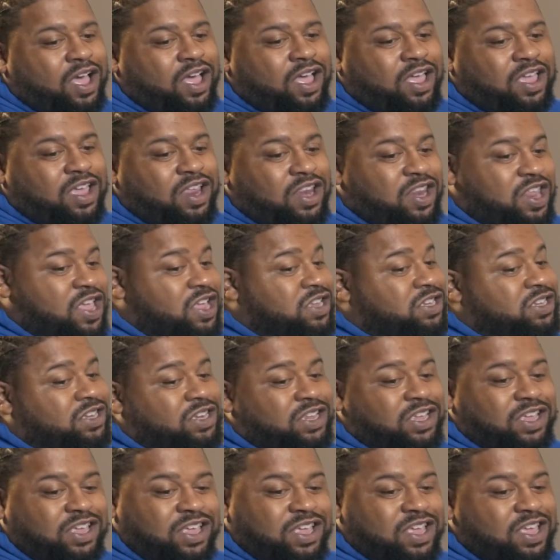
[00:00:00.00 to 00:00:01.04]

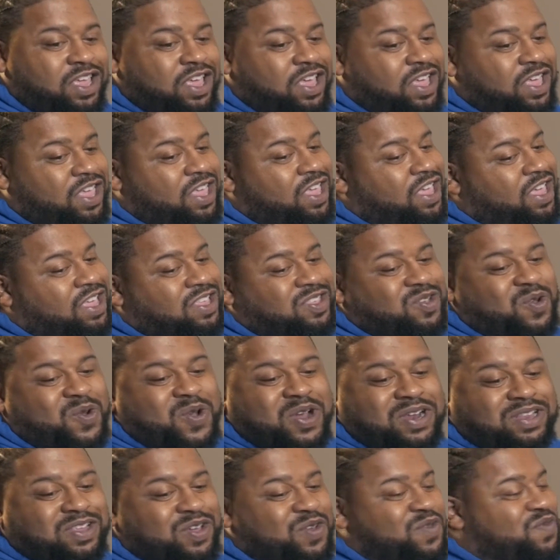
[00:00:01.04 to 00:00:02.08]
initially, it's
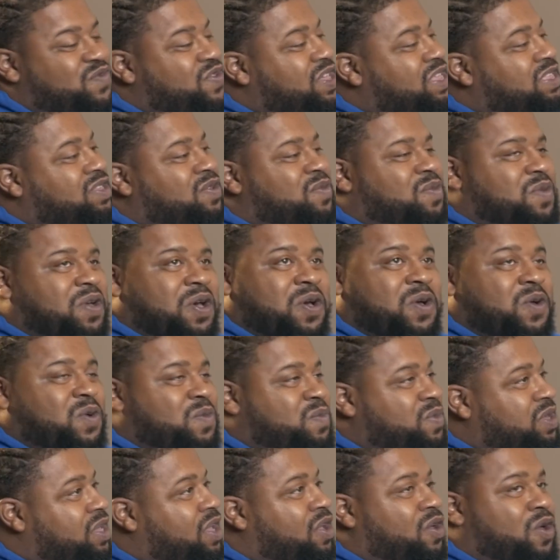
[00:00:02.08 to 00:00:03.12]
hard to convince a
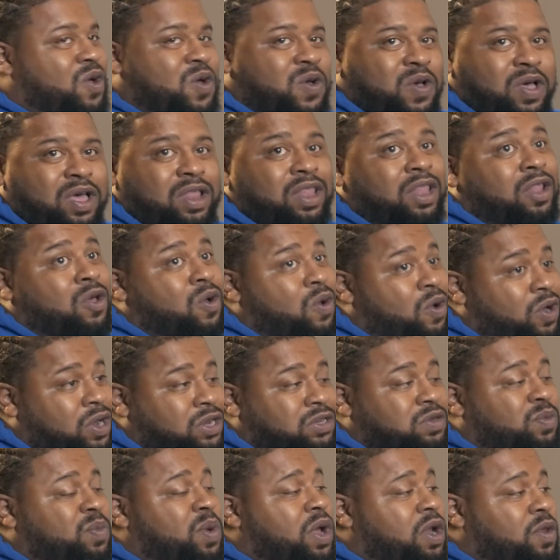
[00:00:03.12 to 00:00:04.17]
large
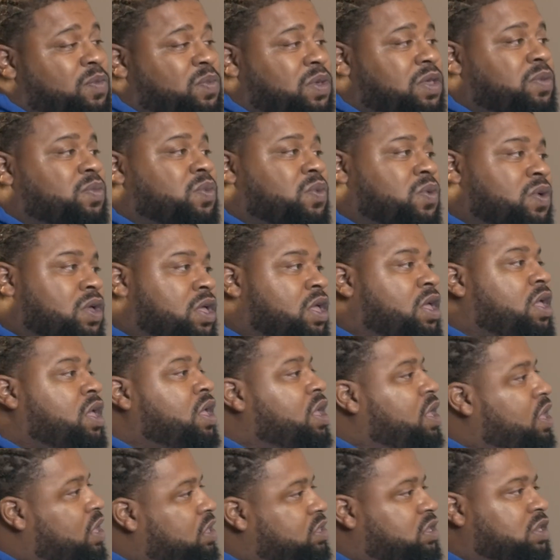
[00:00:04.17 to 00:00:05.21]
amount of people
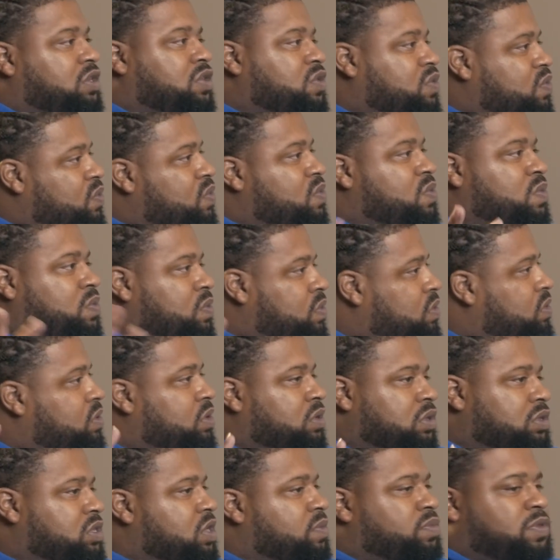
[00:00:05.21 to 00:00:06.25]
to do
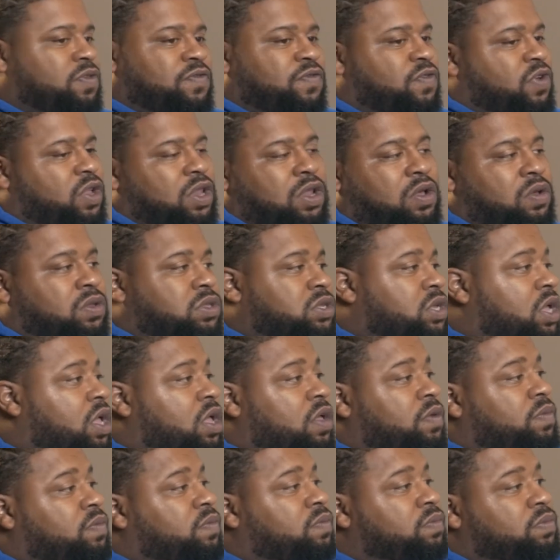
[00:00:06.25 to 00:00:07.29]
something for a long
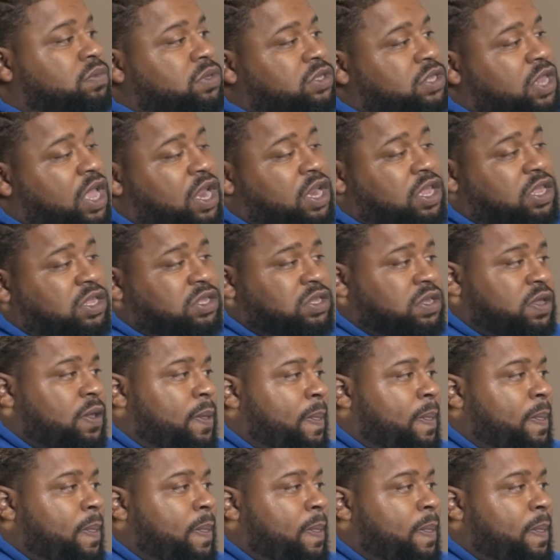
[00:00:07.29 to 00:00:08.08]
time. It's not easy.